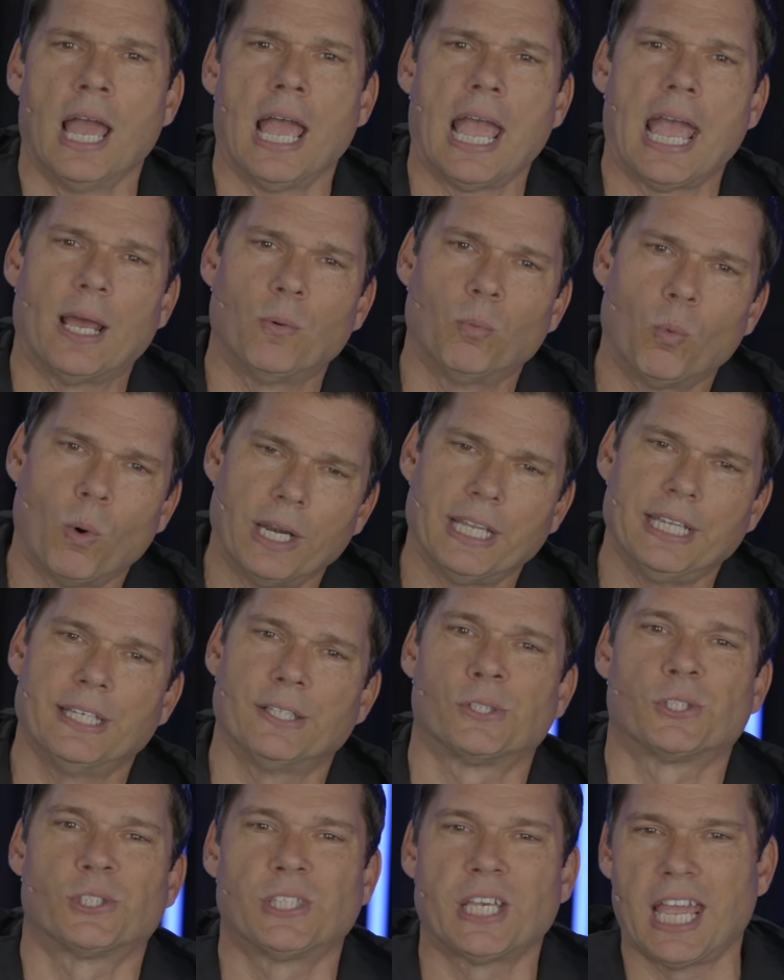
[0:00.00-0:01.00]
And what he is
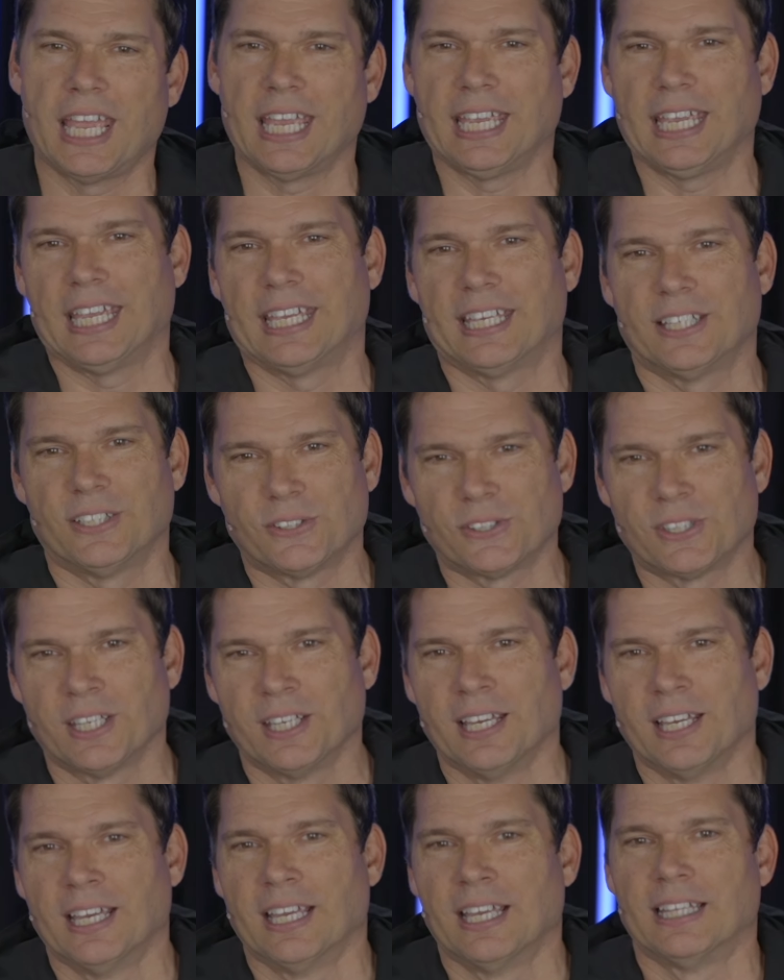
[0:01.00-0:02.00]
saying is,
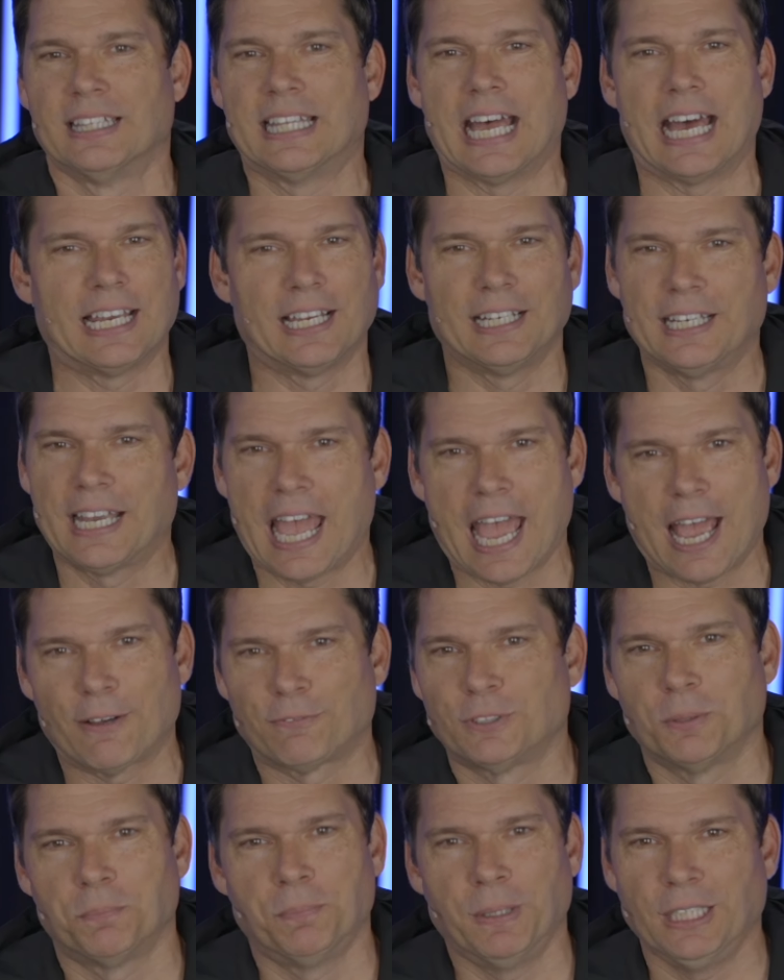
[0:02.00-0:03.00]
that doesn't have
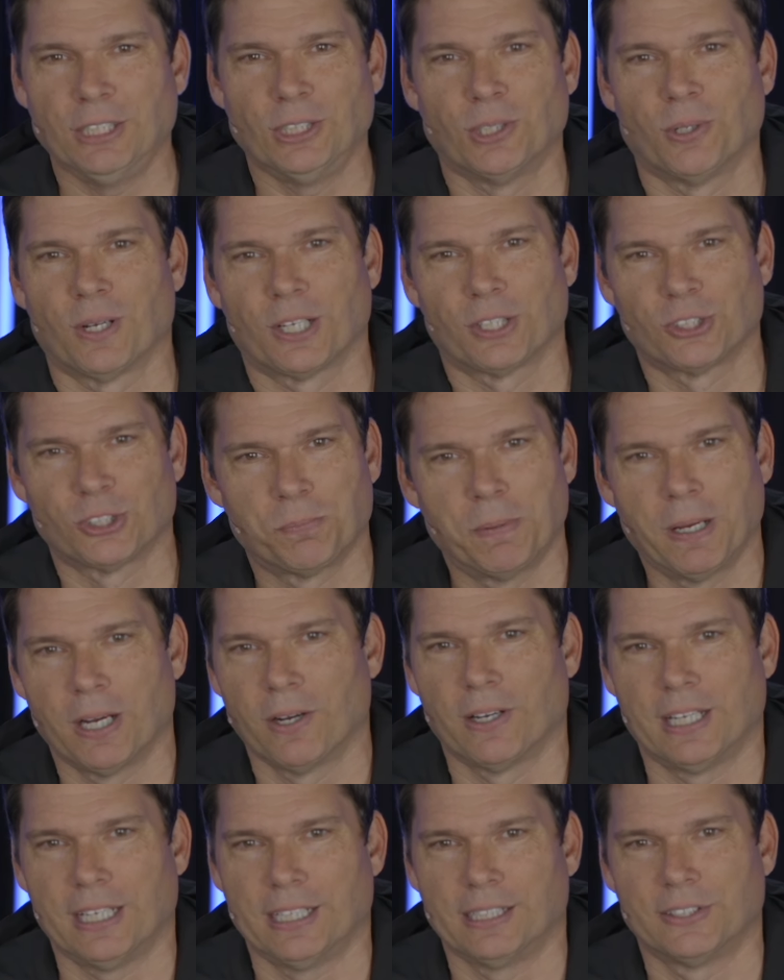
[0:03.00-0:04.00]
to be your
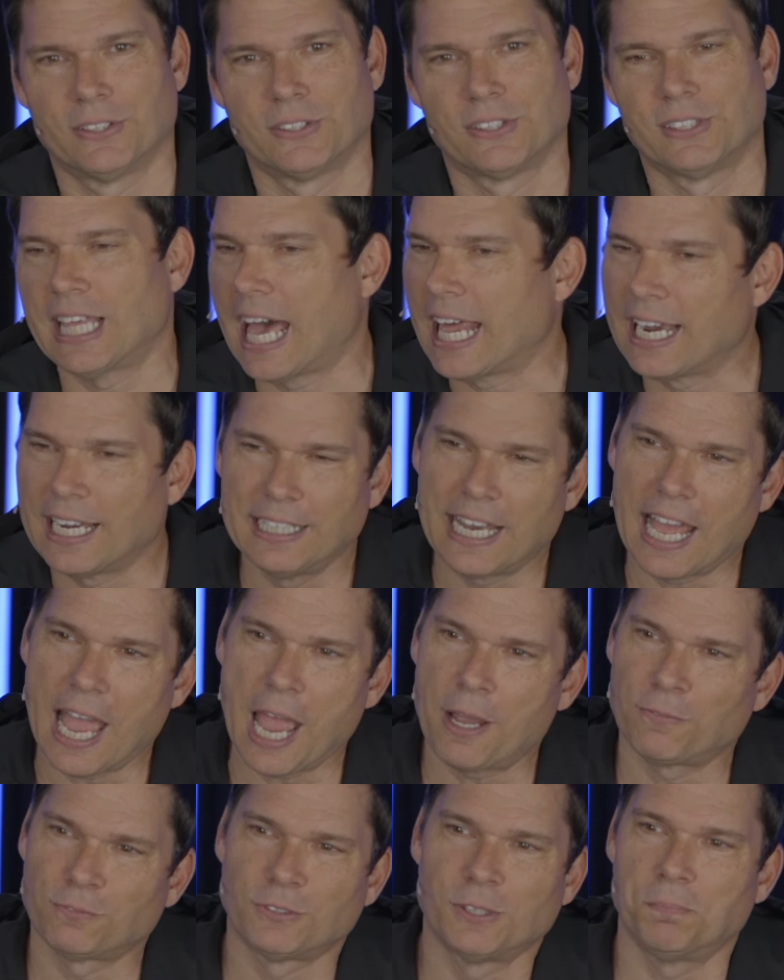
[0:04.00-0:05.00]
experience. That doesn't
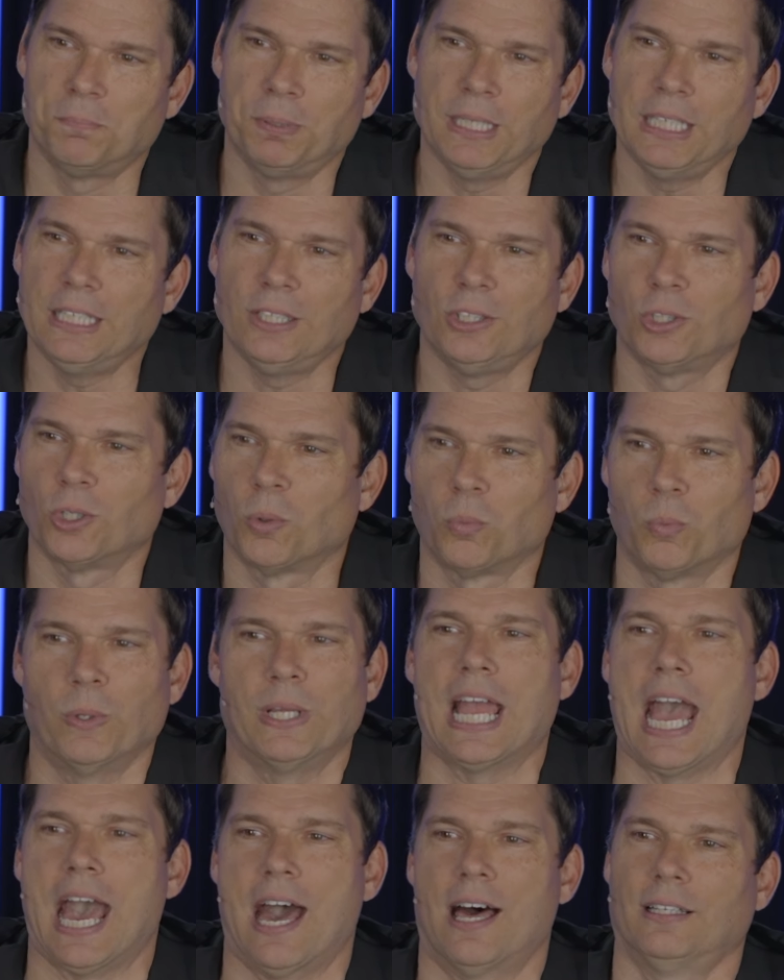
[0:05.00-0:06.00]
have to be your
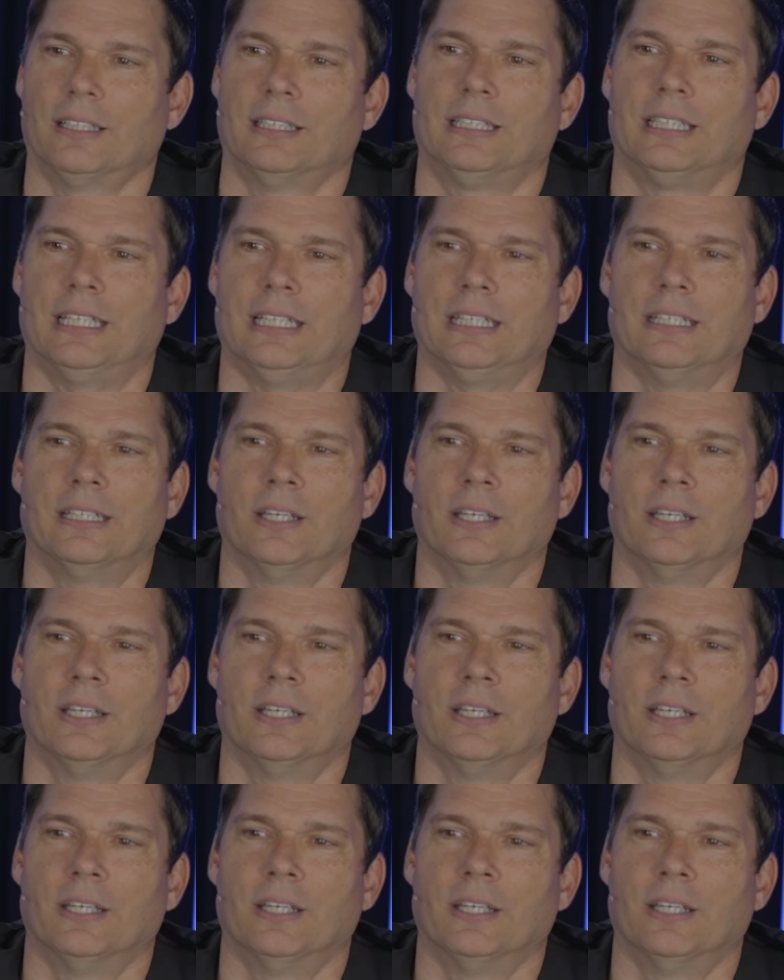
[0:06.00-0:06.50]
reality.